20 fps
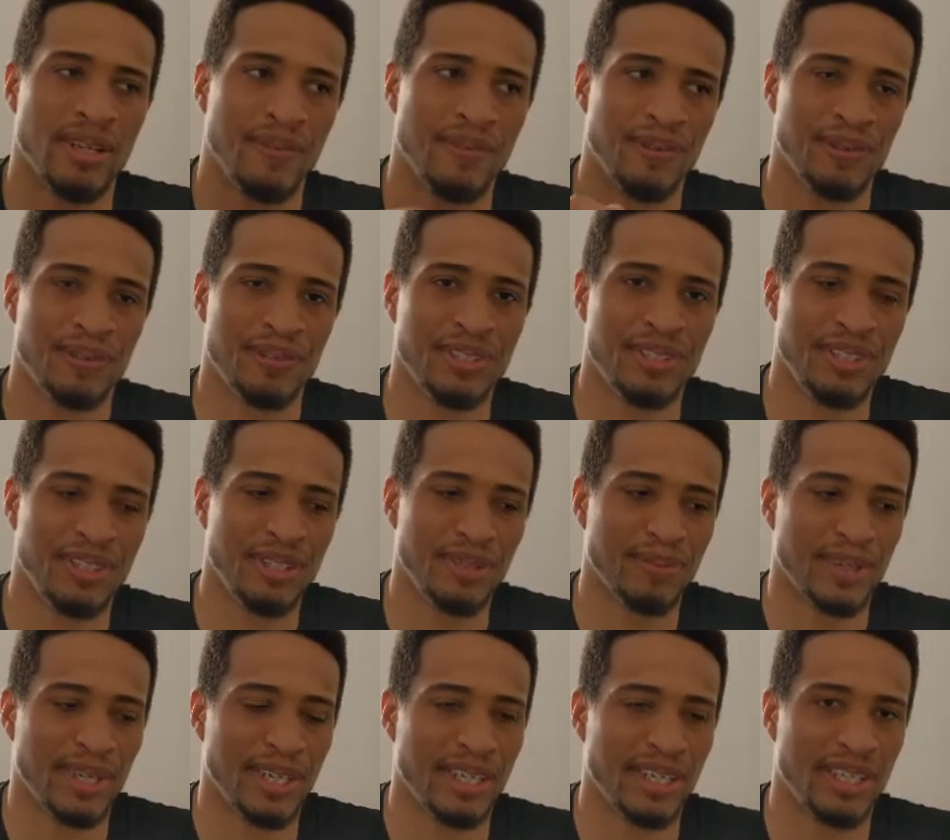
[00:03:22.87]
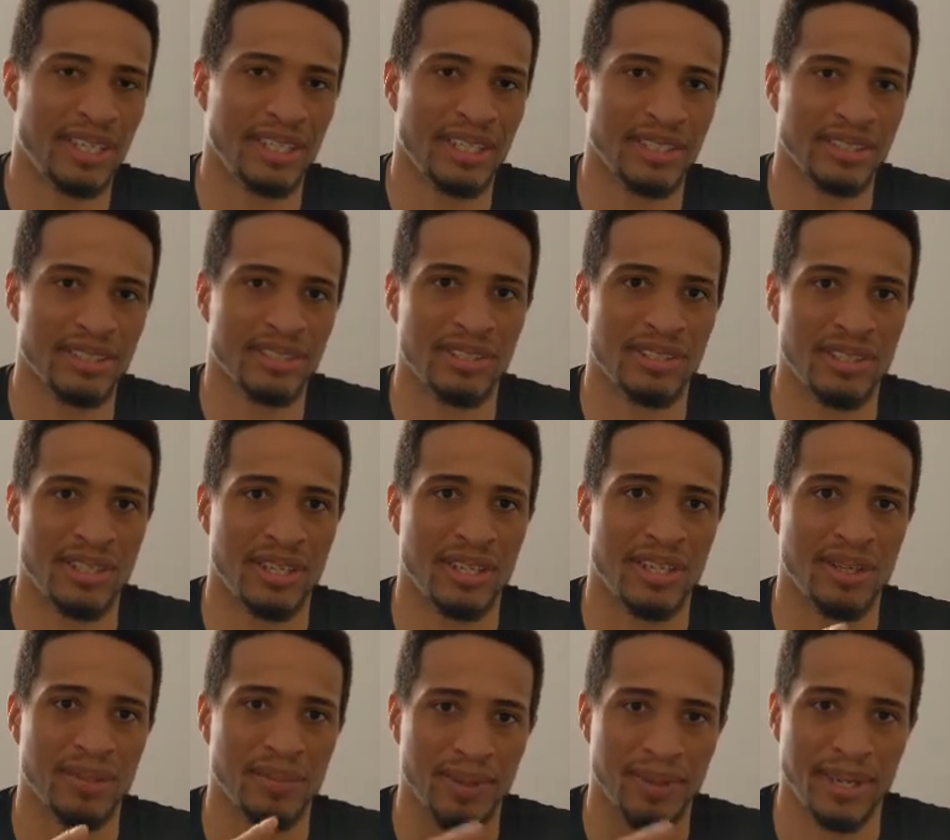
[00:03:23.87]
if you see in my
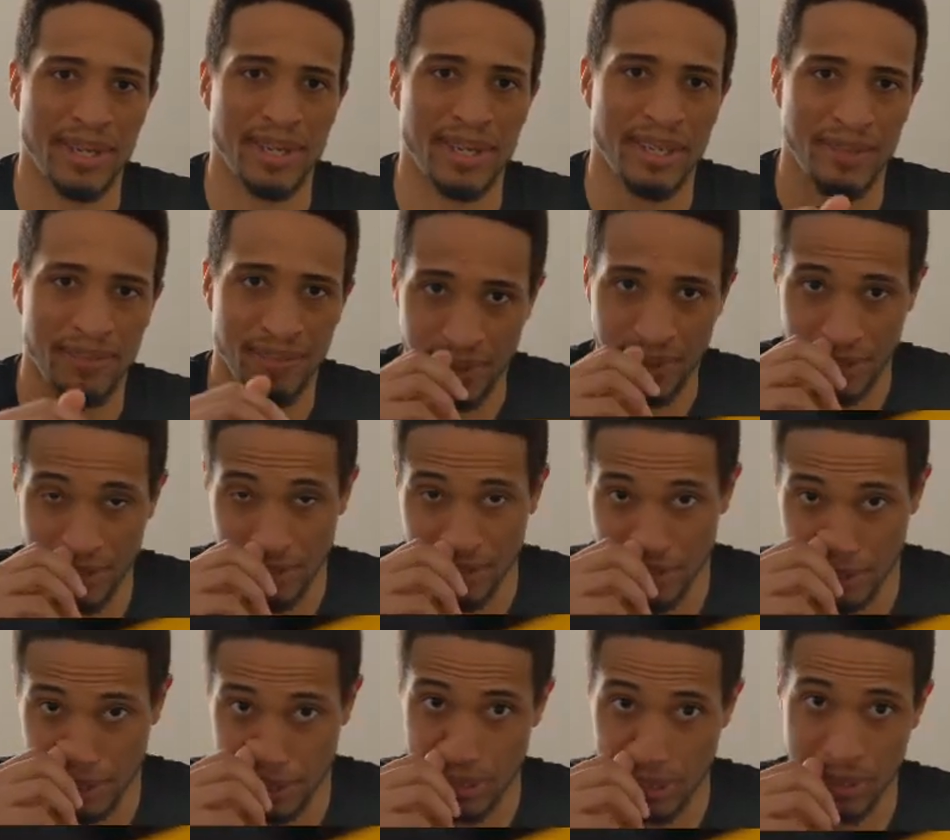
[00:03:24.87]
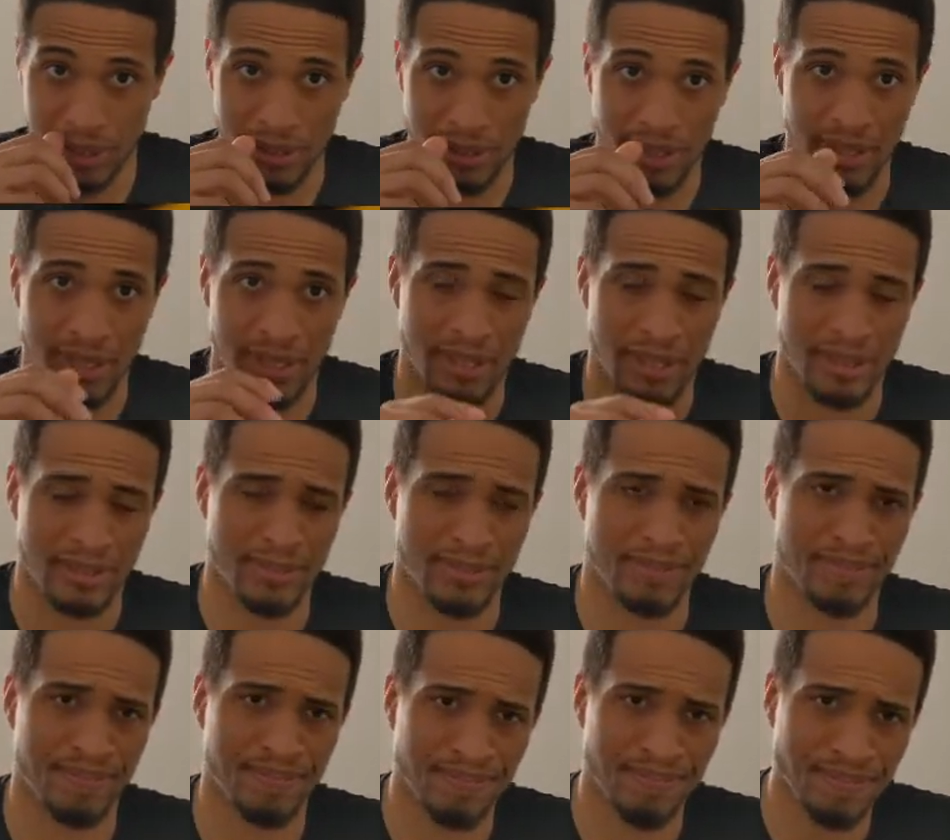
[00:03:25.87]
uh, my video here,
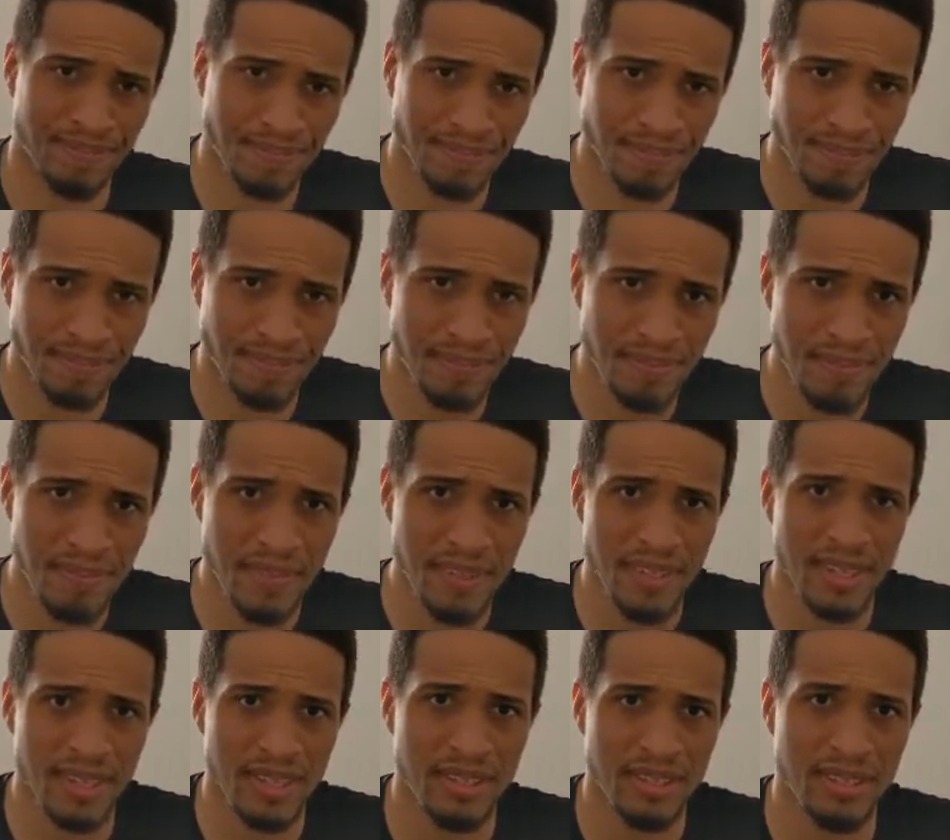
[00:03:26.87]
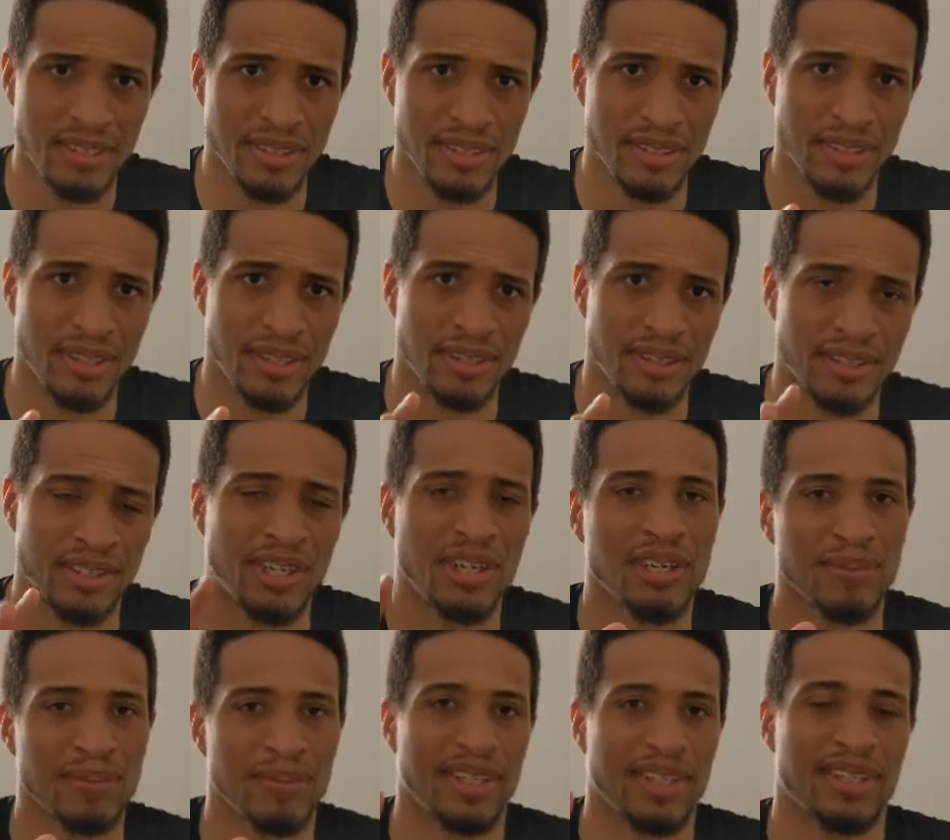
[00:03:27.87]
um, the
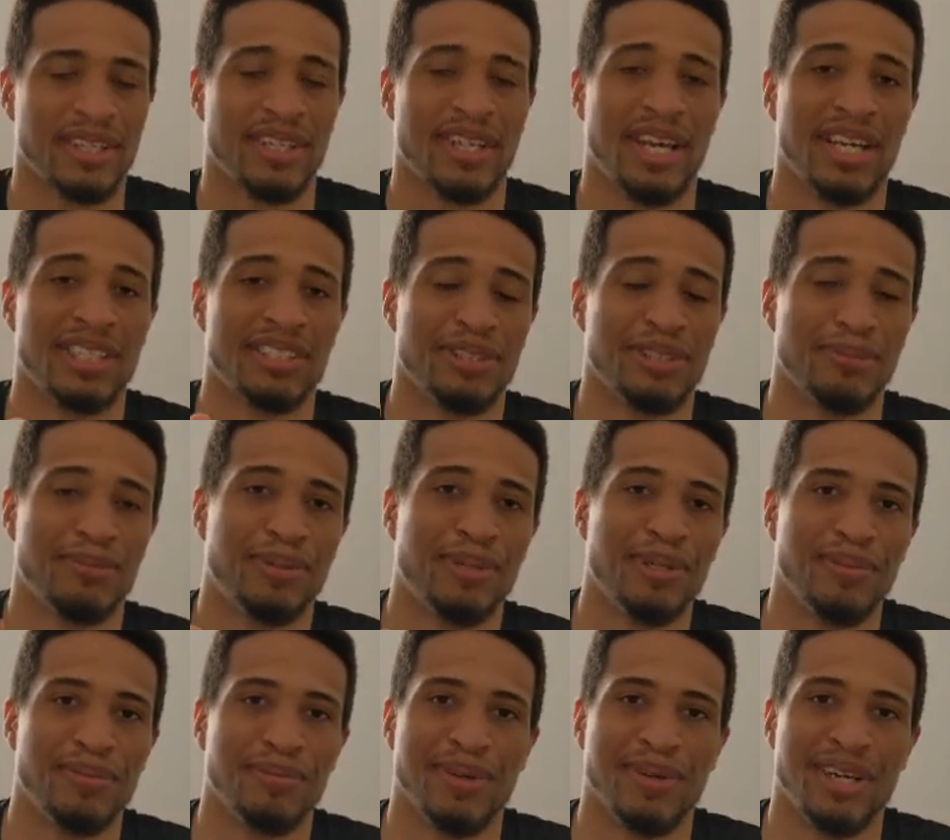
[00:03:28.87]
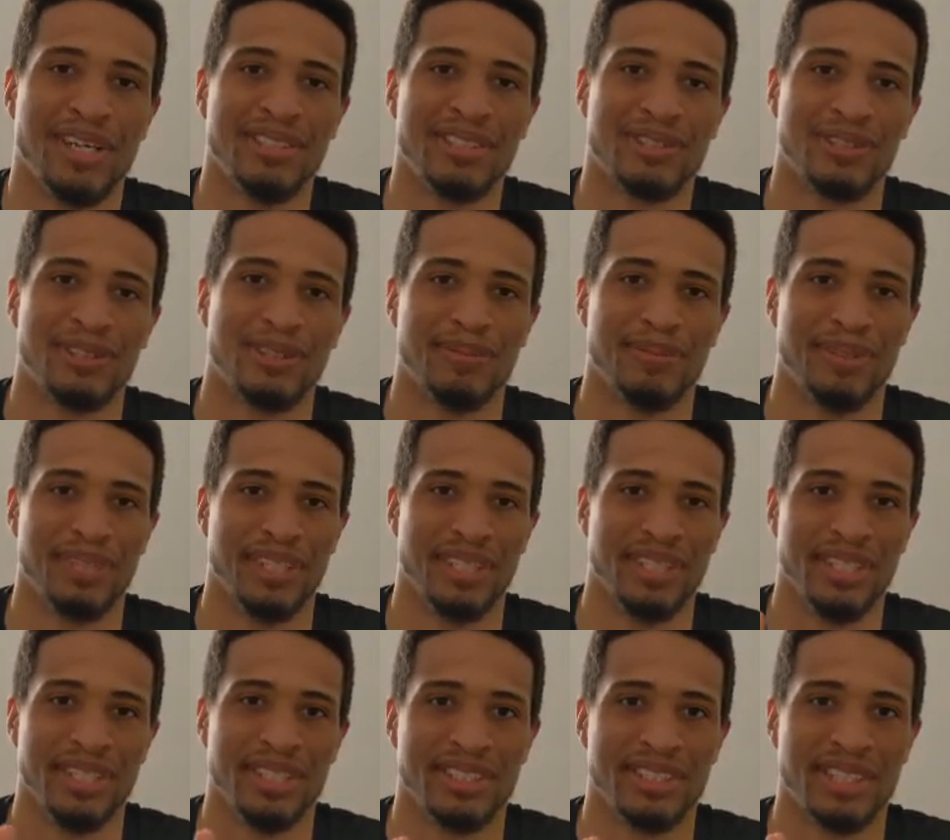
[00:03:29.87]
chalk method actually put my scrub
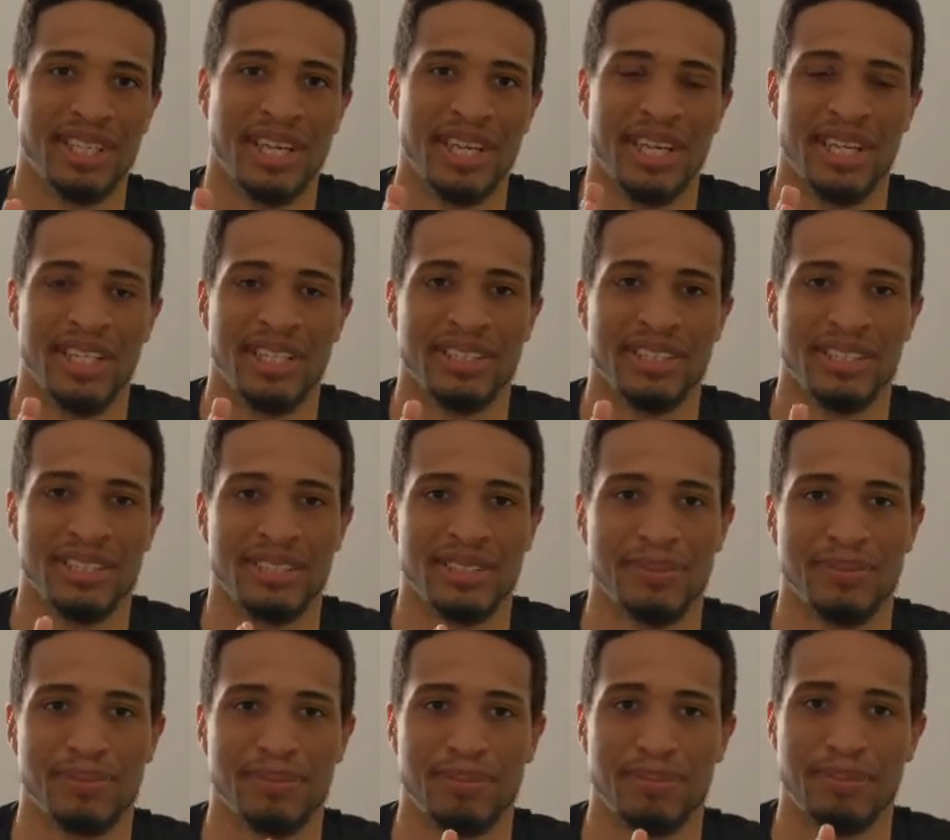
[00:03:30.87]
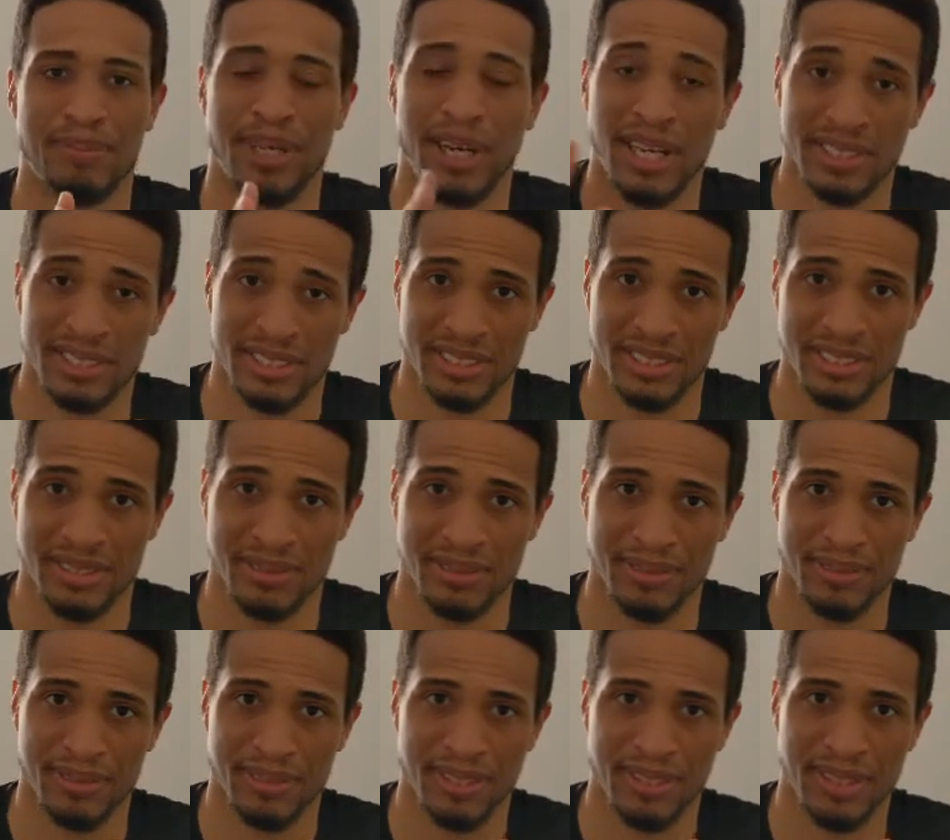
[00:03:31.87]
radius as positive.
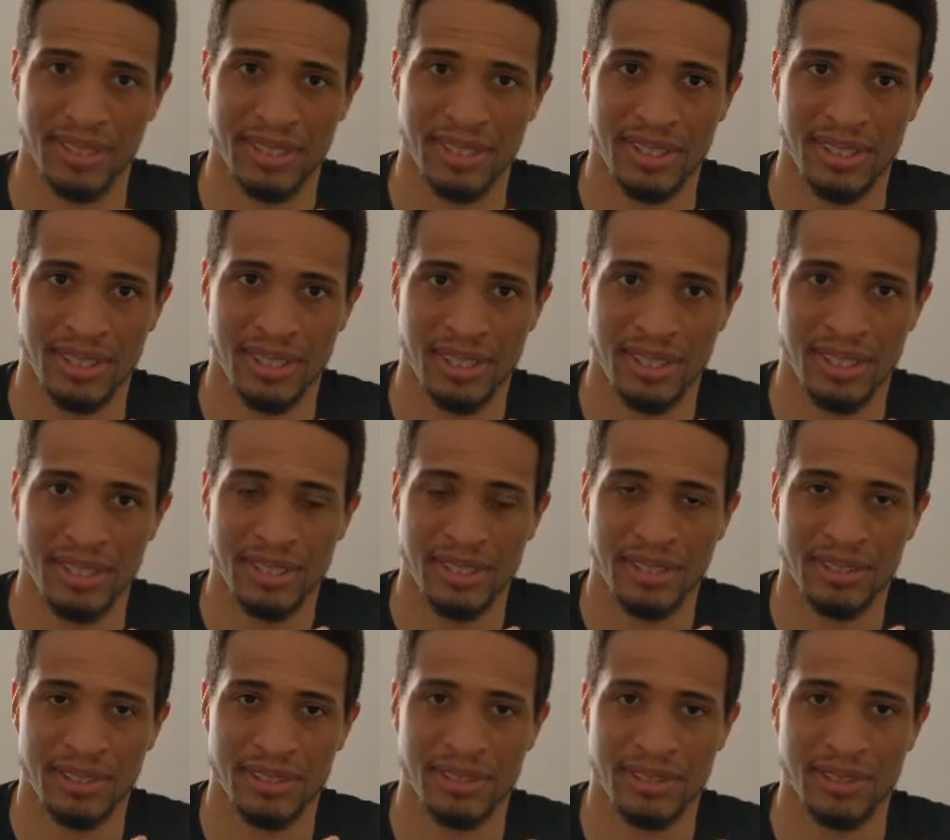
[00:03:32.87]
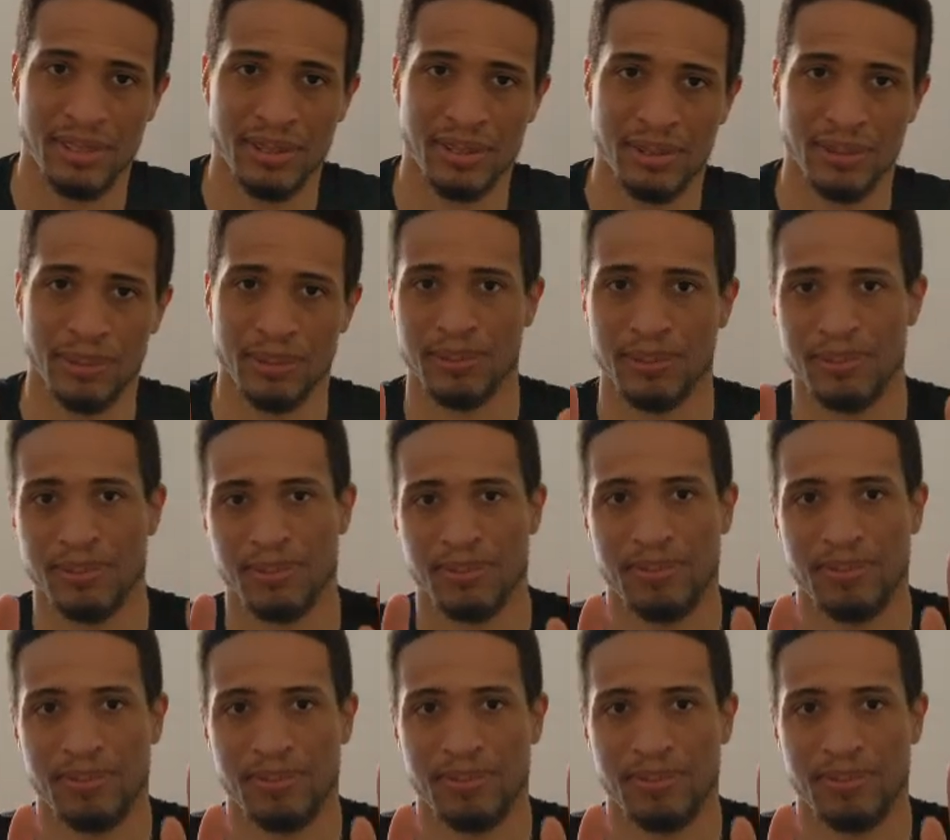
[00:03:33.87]
So